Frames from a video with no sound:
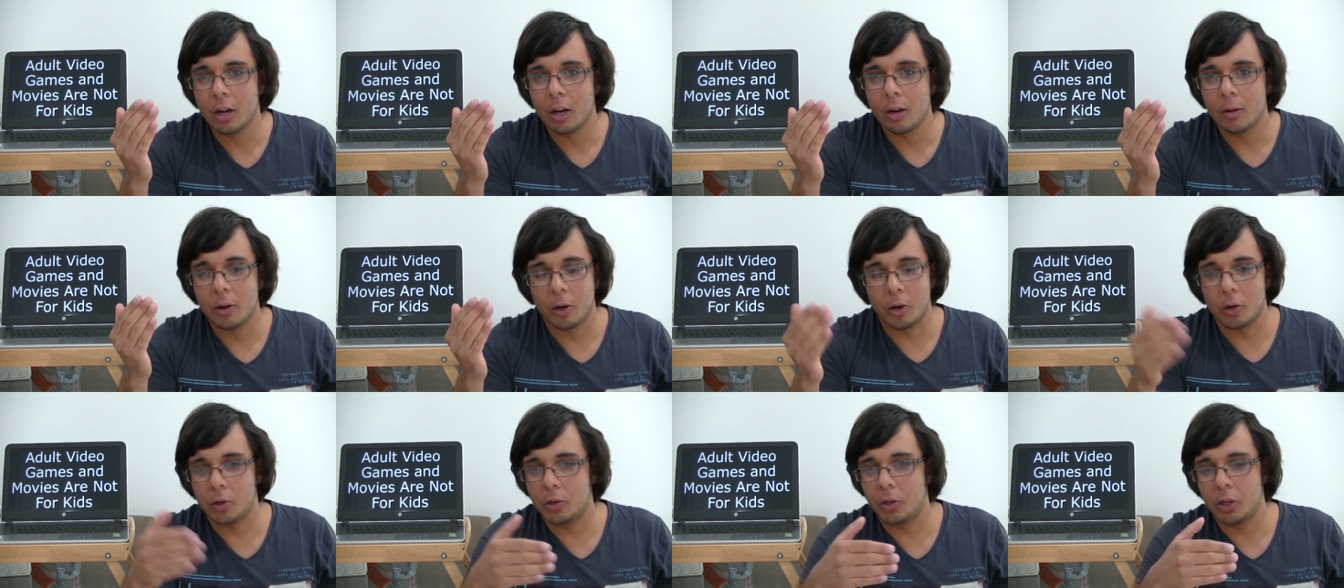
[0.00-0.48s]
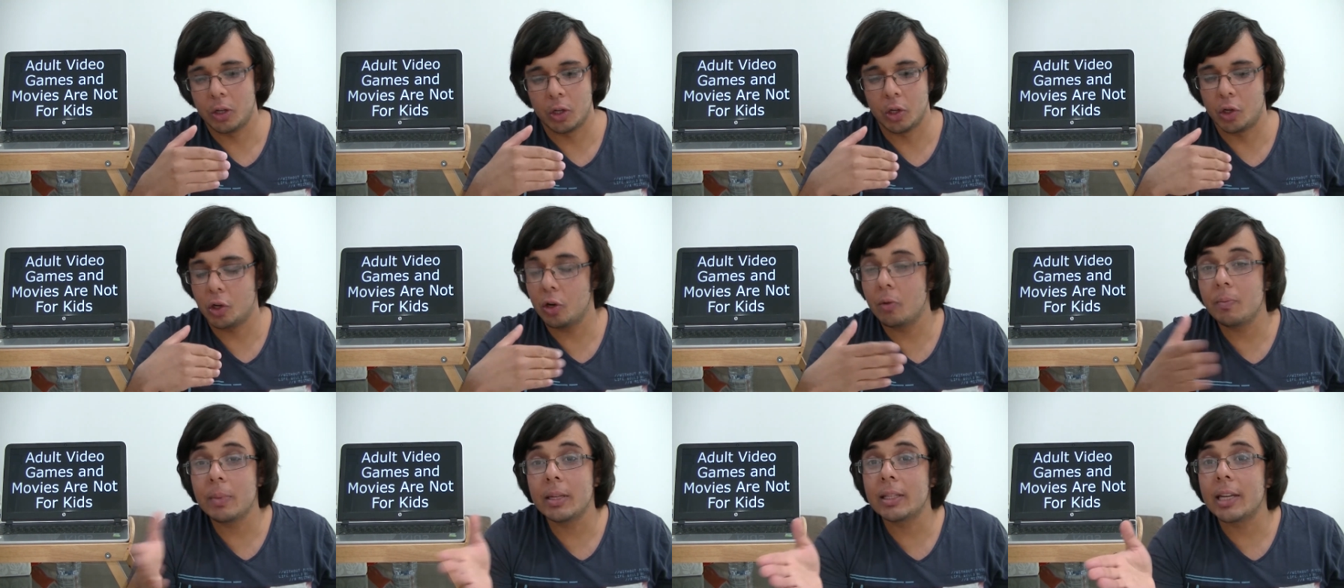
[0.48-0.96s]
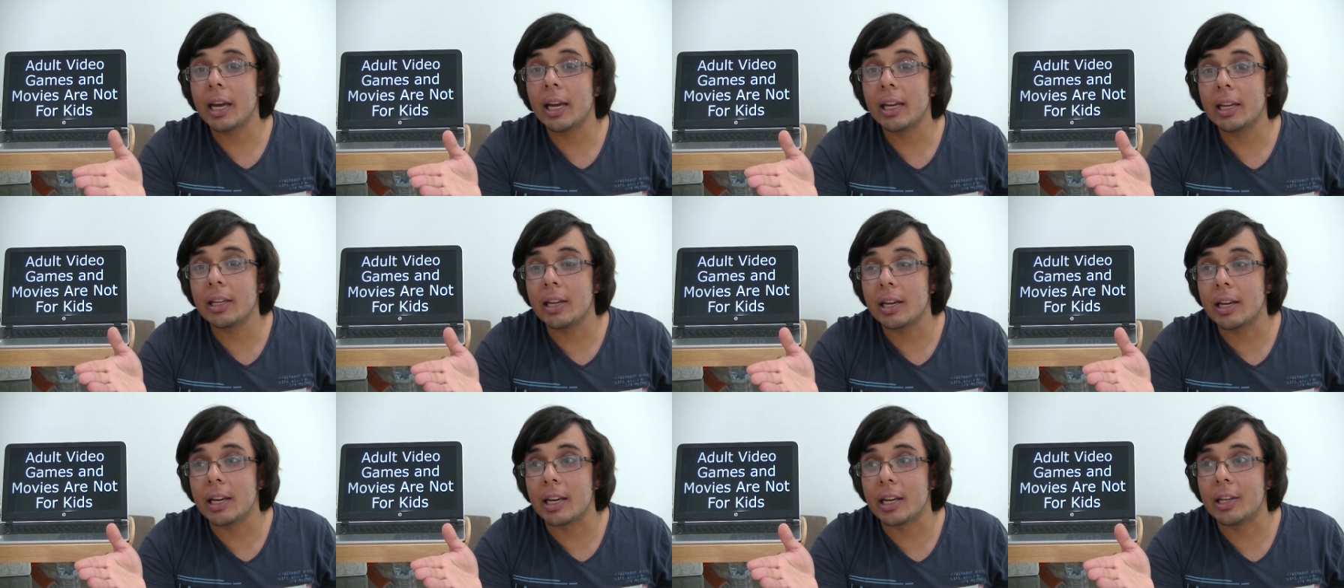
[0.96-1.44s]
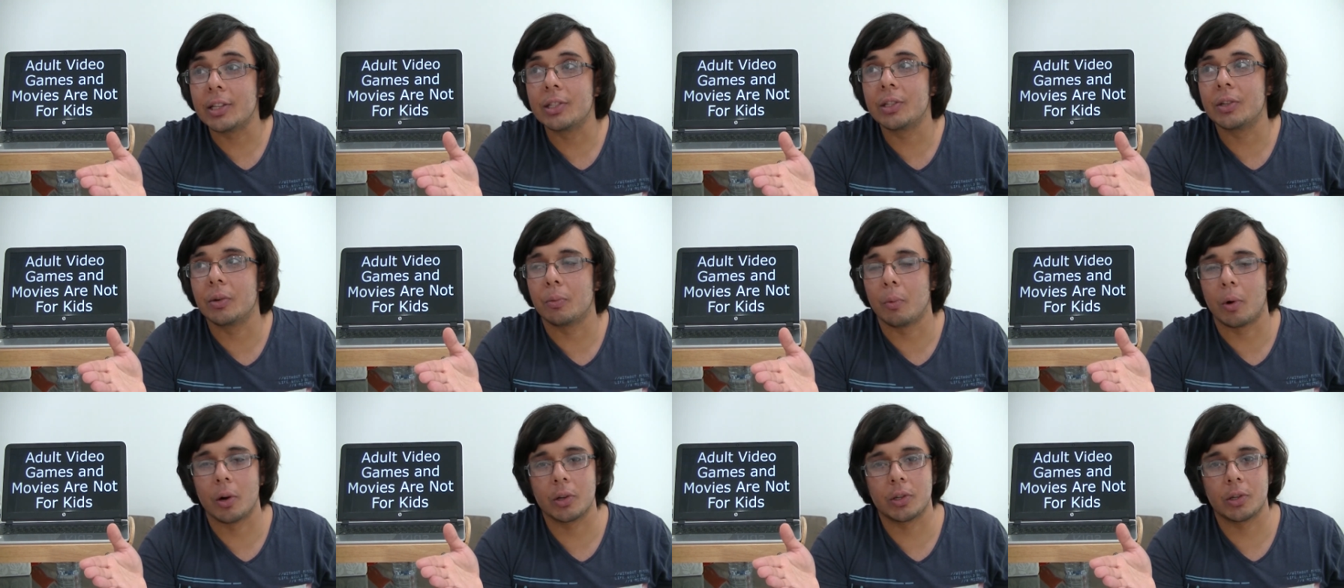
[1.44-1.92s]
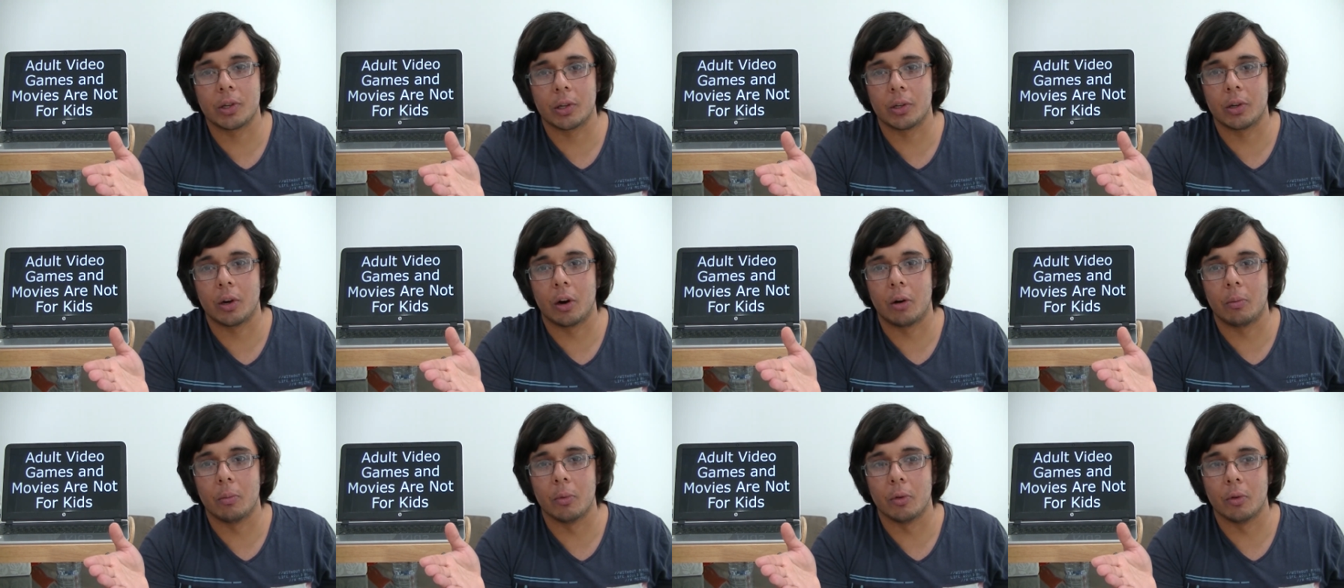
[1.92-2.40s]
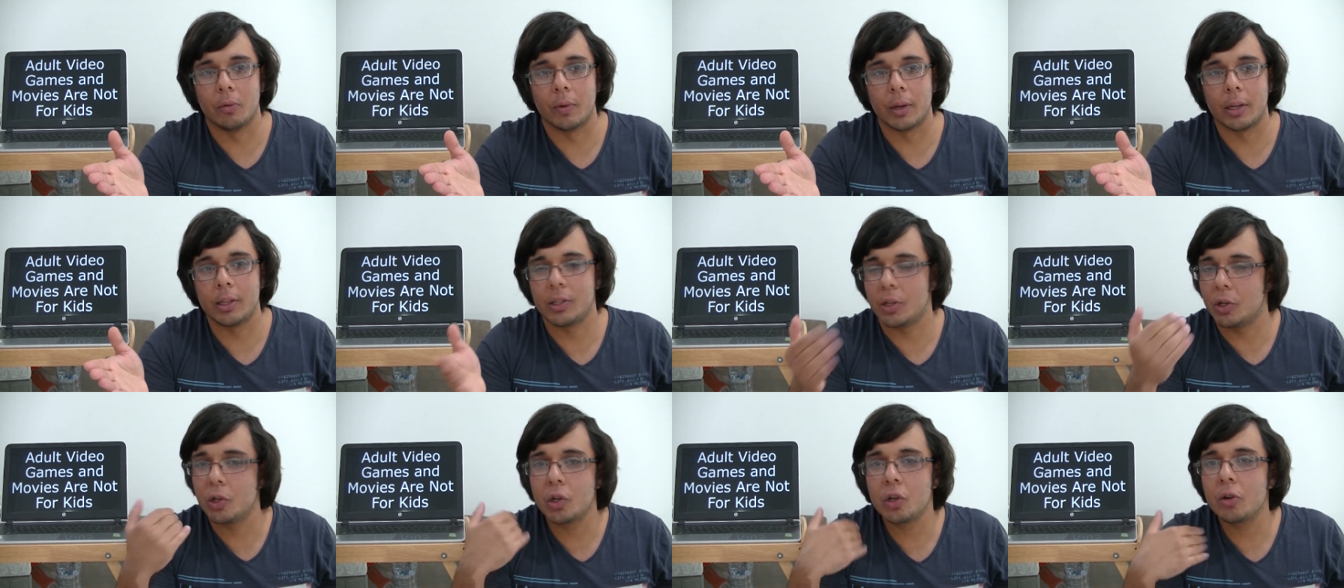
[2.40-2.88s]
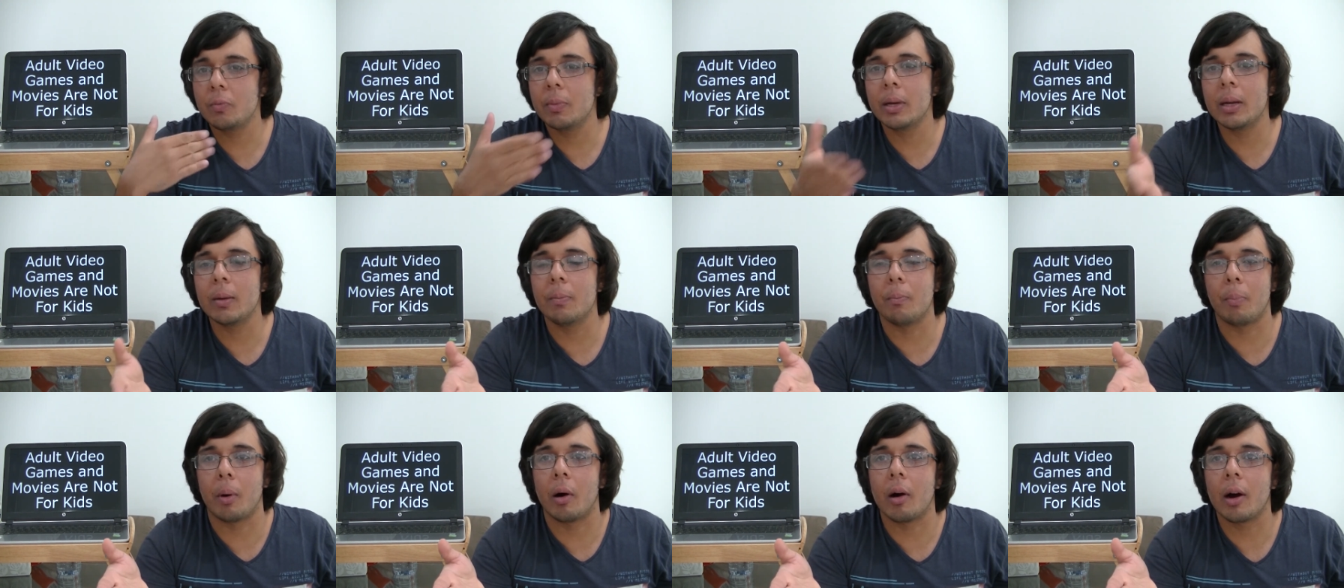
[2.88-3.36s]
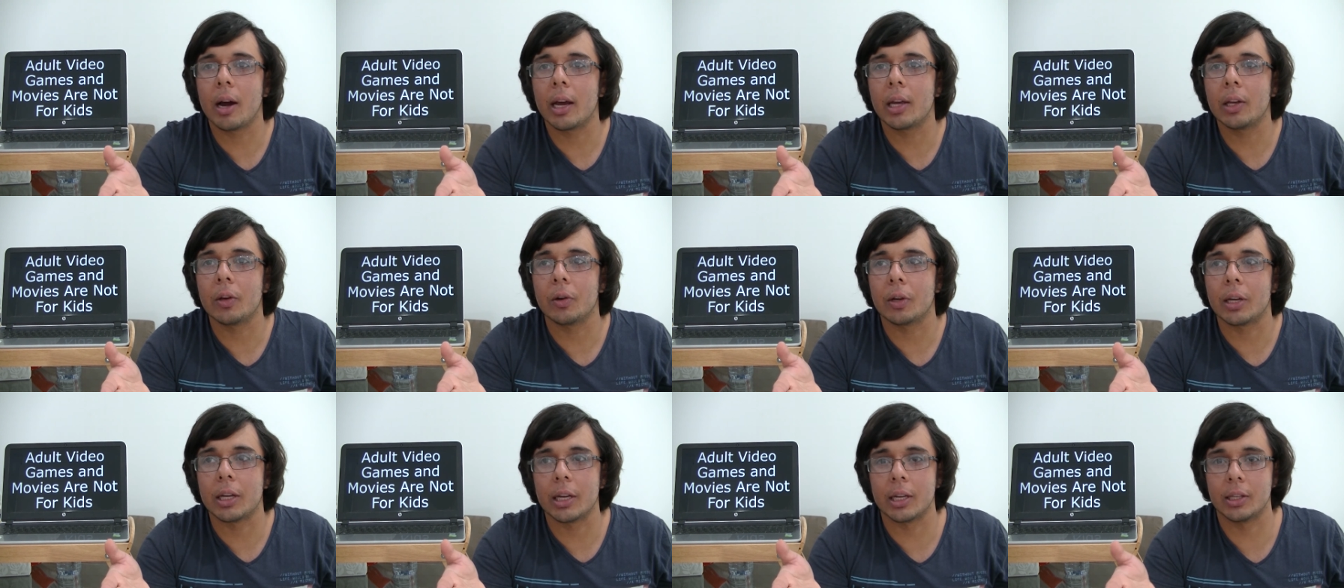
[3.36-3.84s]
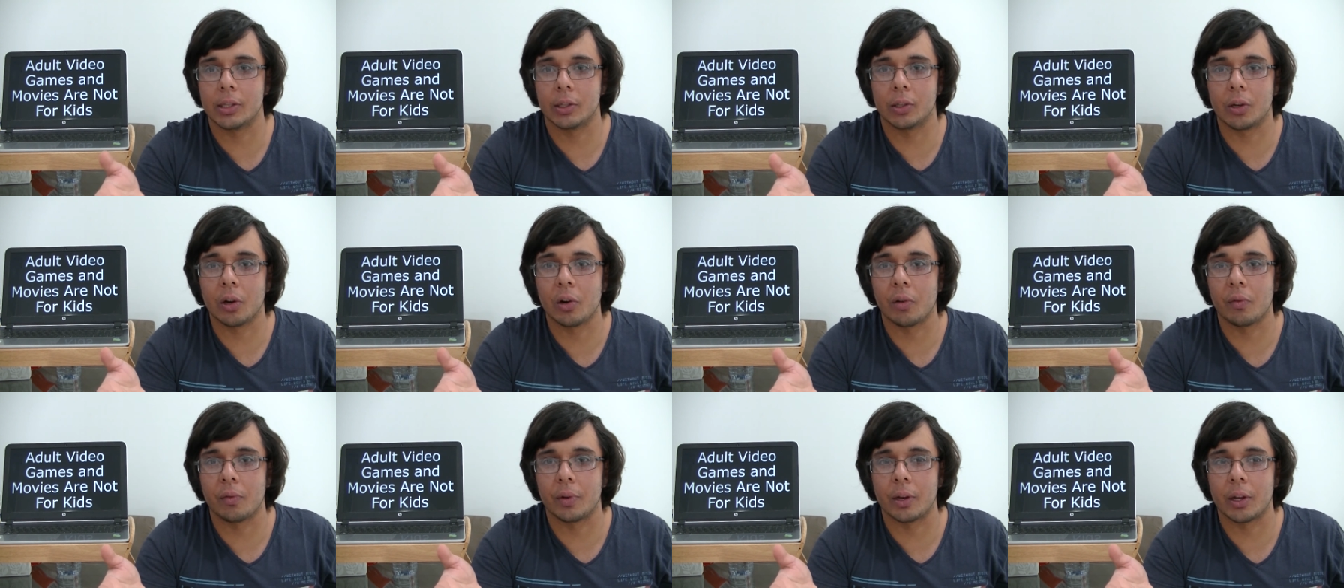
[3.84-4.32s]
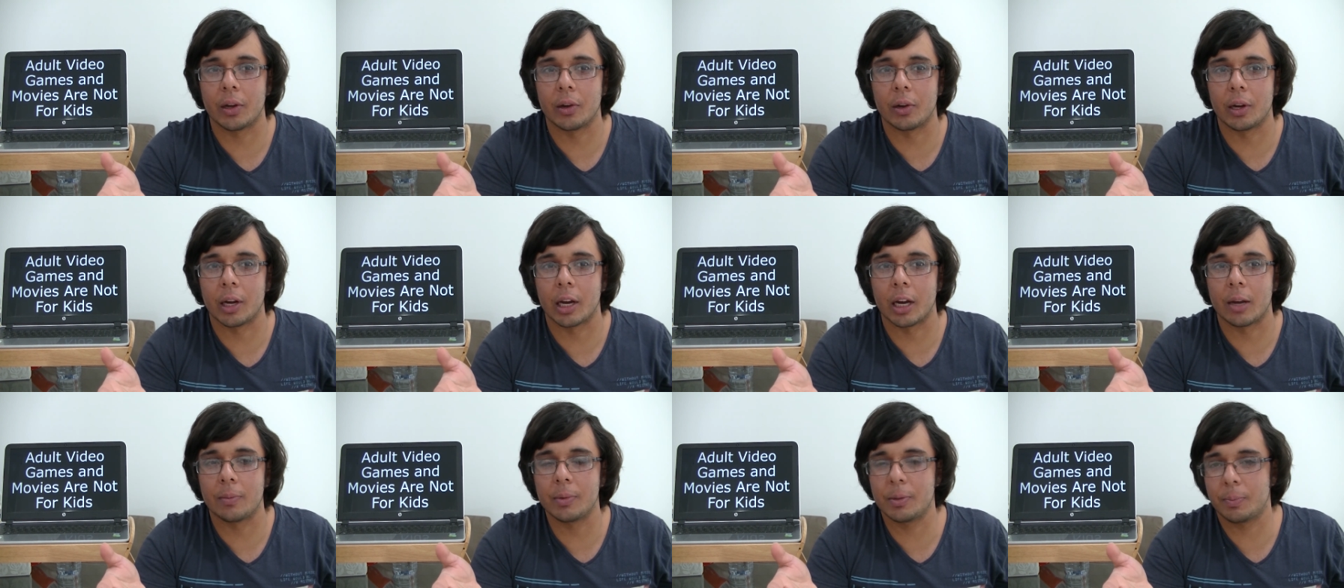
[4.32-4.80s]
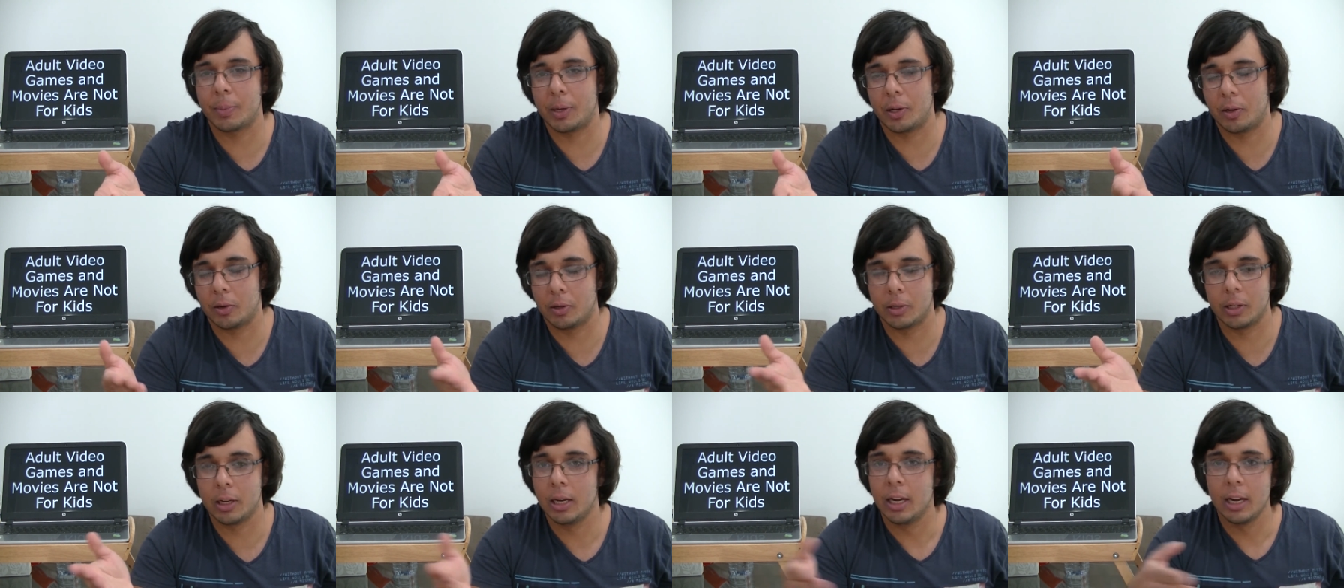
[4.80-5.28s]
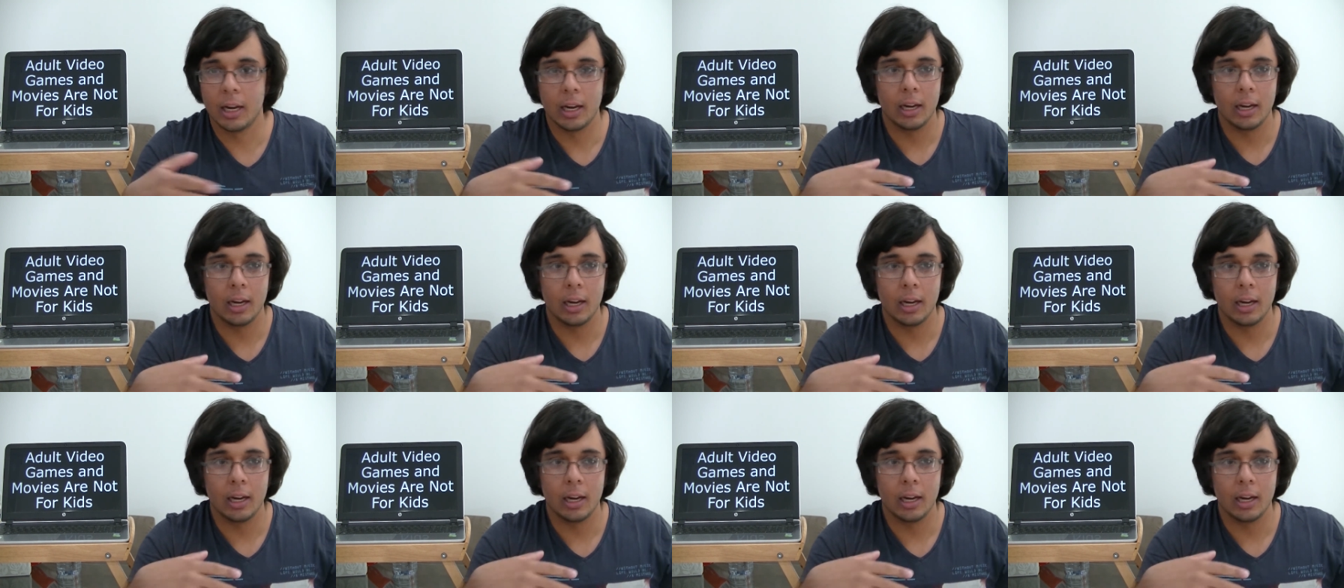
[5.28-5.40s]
because you shouldn't be taking your kids to watch adult movies, you shouldn't be buying your kids adult video games, because